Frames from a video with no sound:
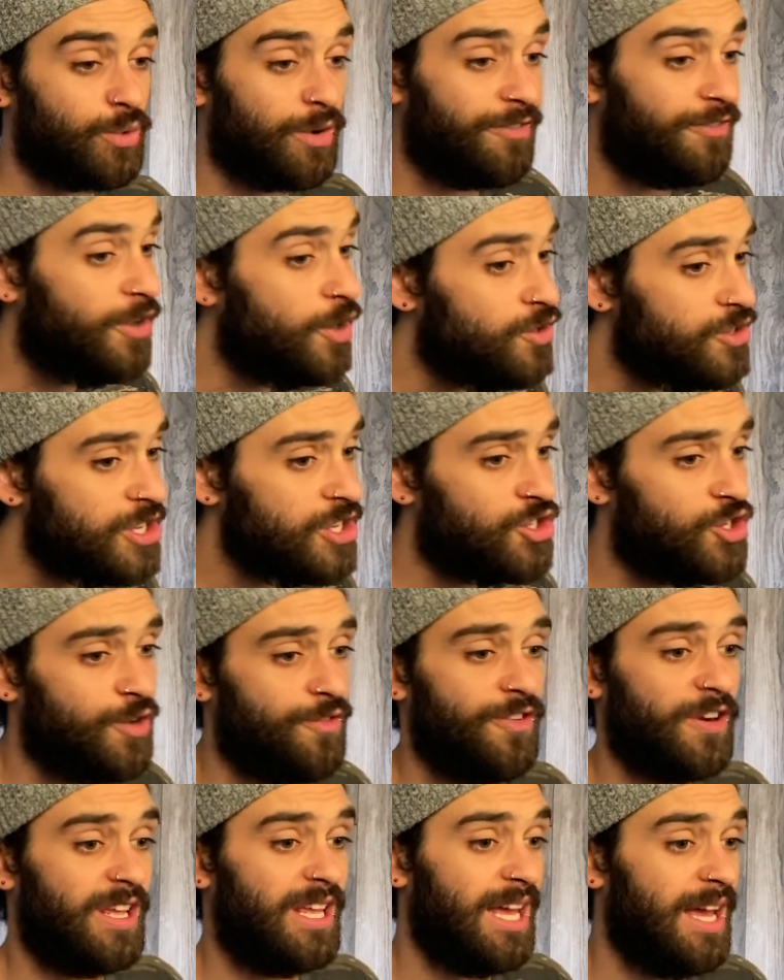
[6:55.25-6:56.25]
refusing to
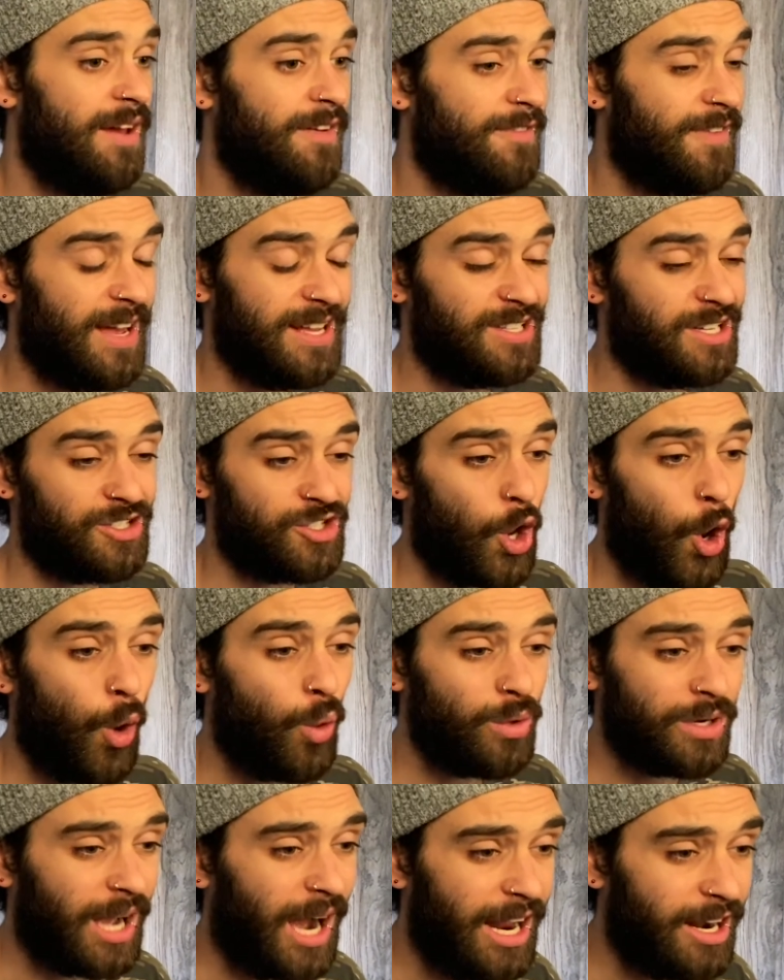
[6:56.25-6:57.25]
forgive is its
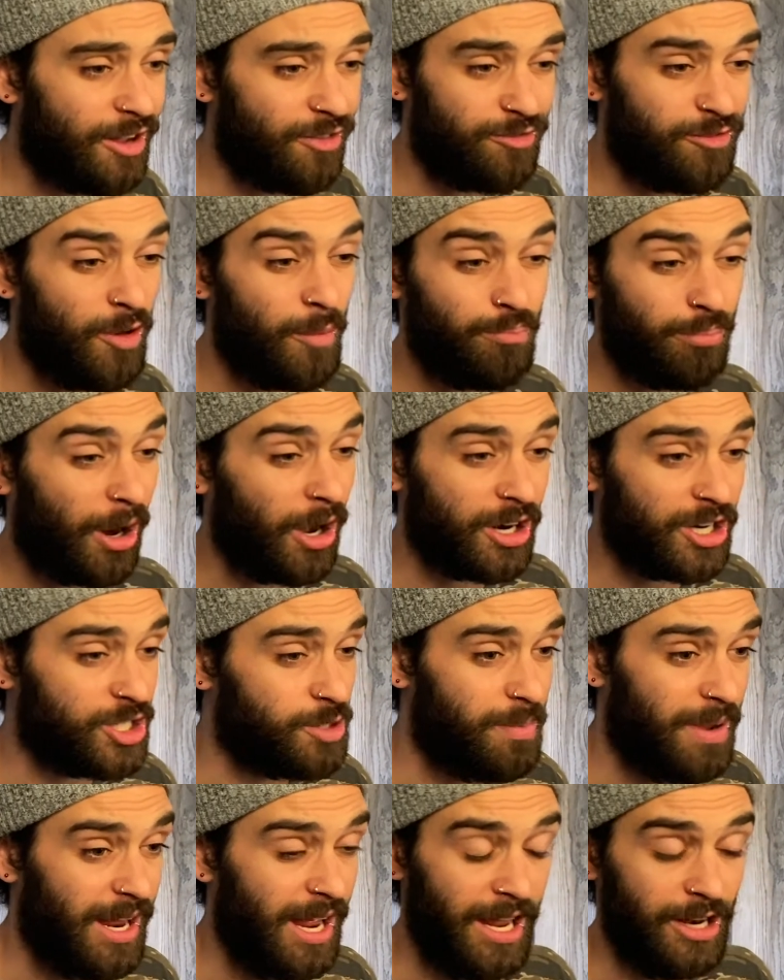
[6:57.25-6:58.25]
own kind of
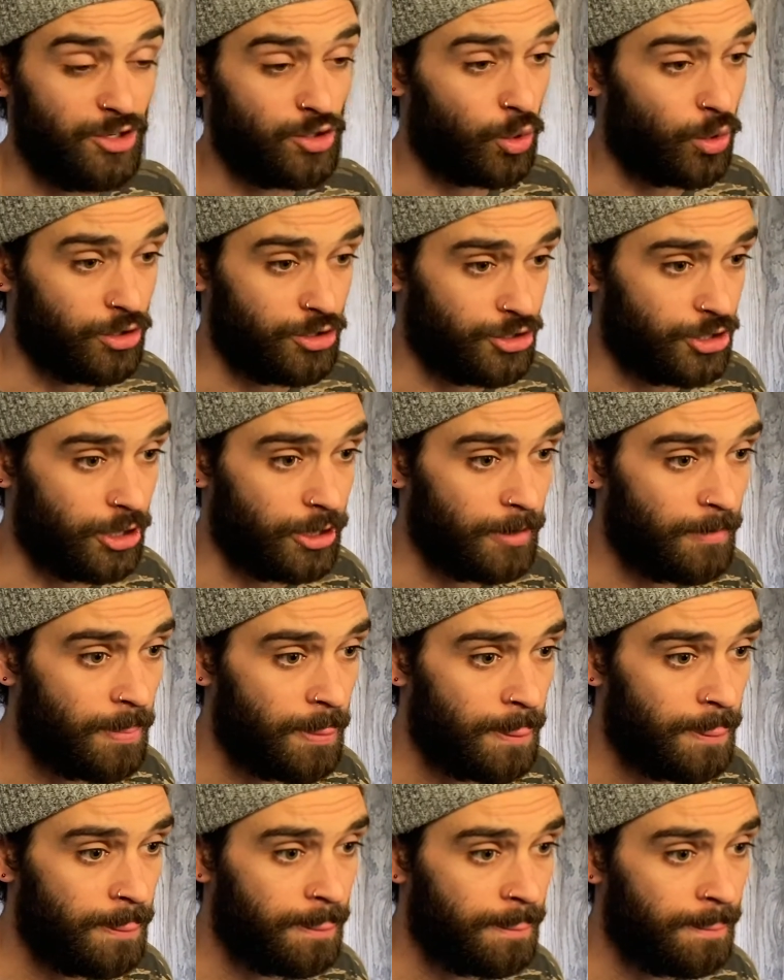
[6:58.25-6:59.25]
punishment and torture
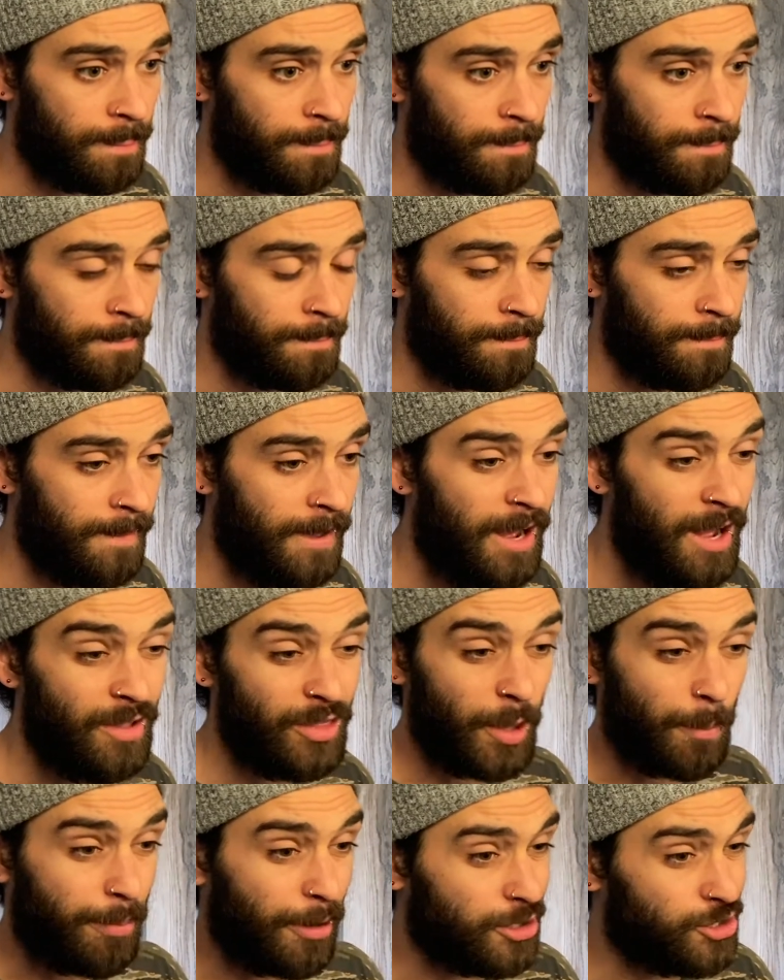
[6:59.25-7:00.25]

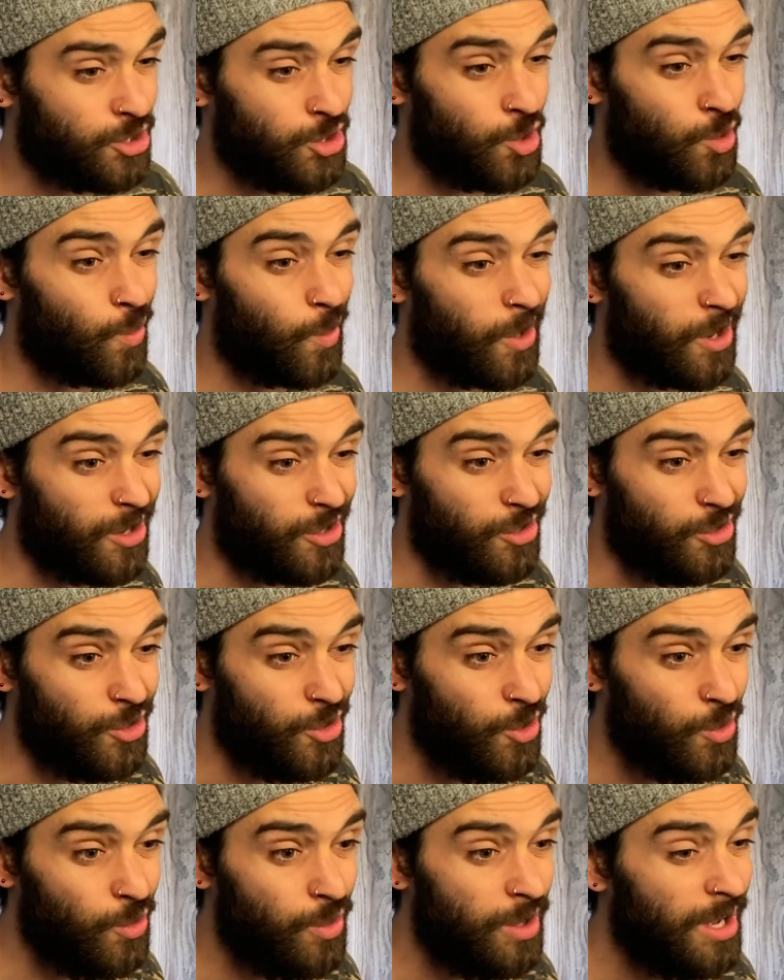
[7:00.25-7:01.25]
the person who hurt
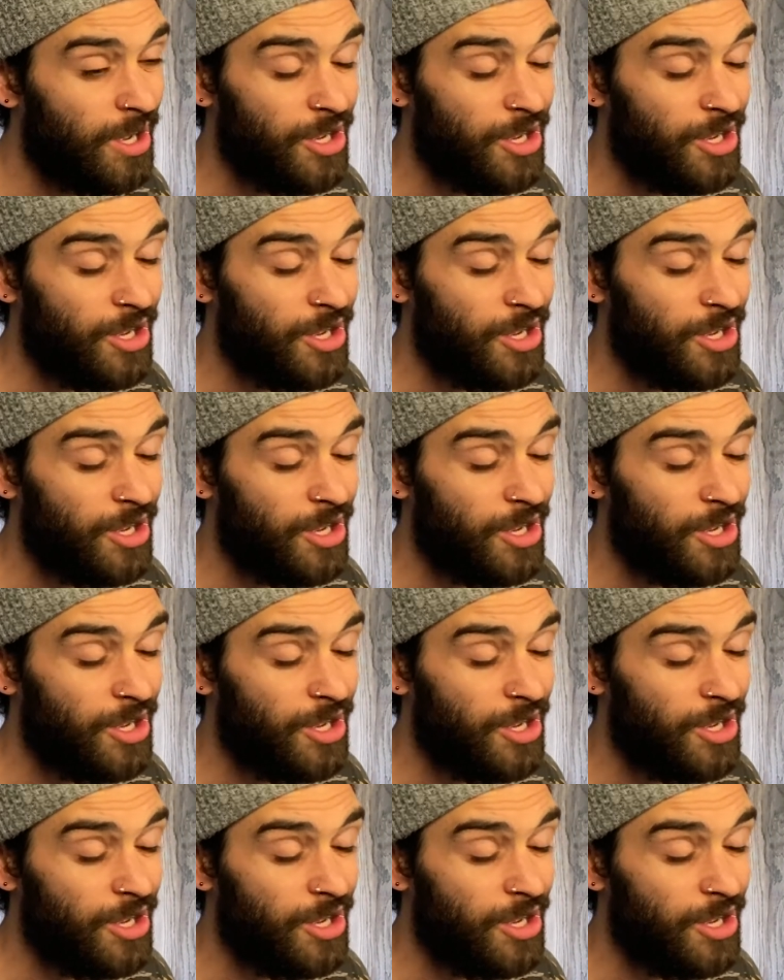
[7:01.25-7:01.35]
you